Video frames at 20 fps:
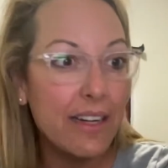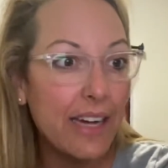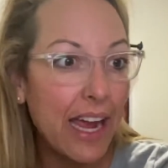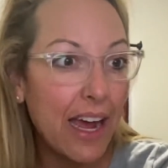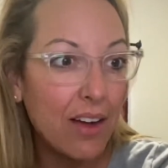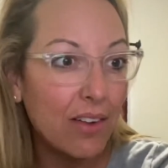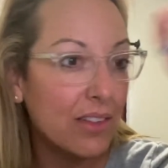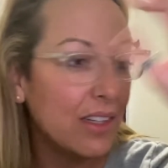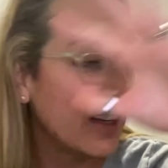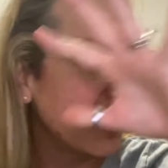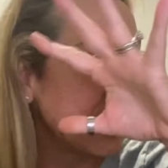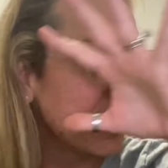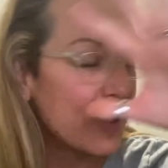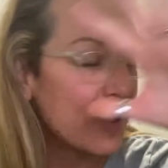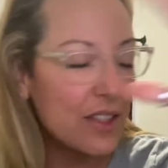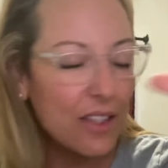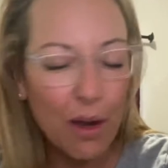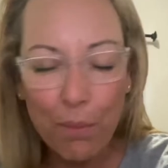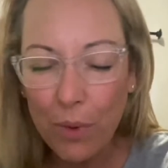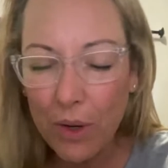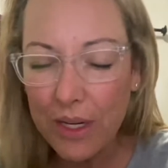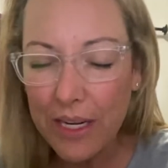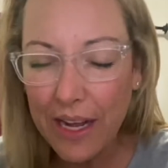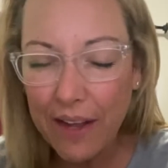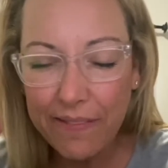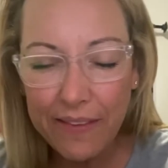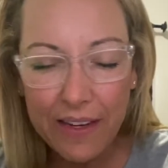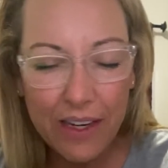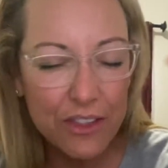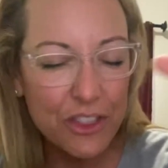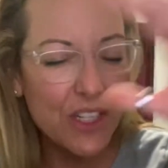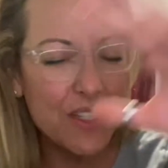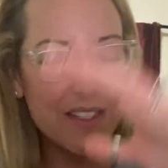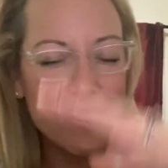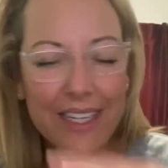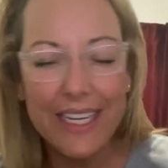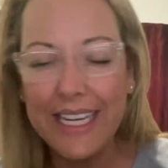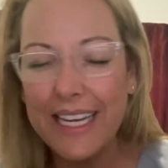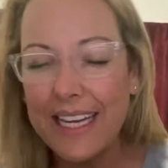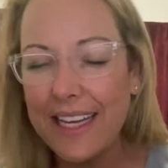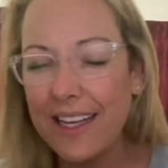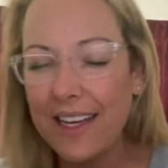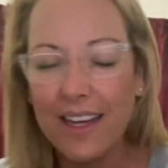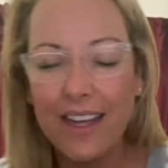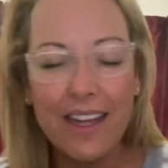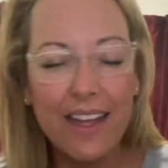down somewhere down there just to get